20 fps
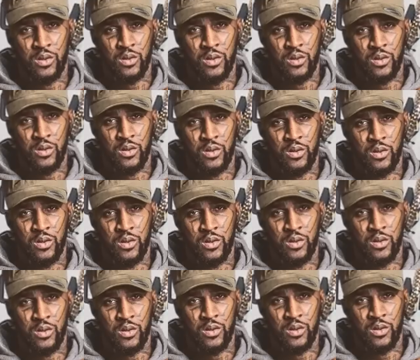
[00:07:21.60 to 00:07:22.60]

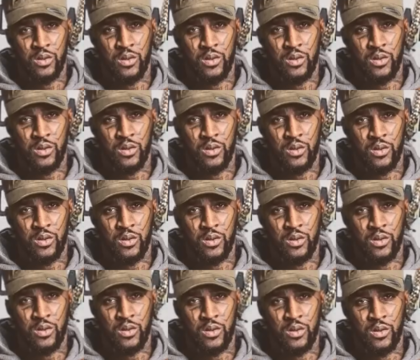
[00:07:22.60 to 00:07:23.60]

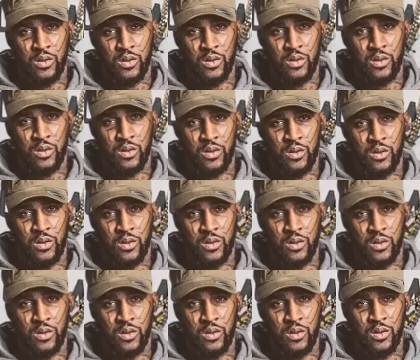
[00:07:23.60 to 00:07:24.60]

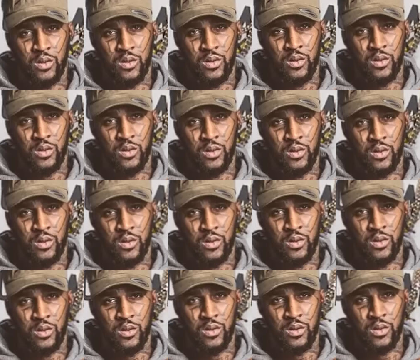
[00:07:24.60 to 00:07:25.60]

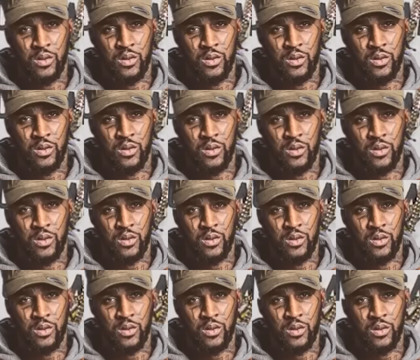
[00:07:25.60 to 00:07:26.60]

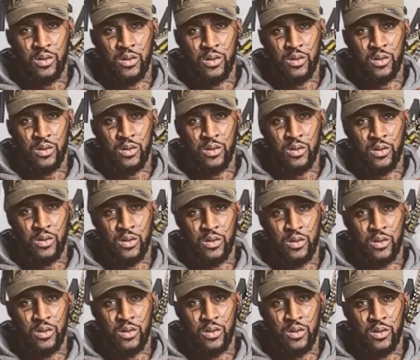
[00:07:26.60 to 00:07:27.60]
(not speaking)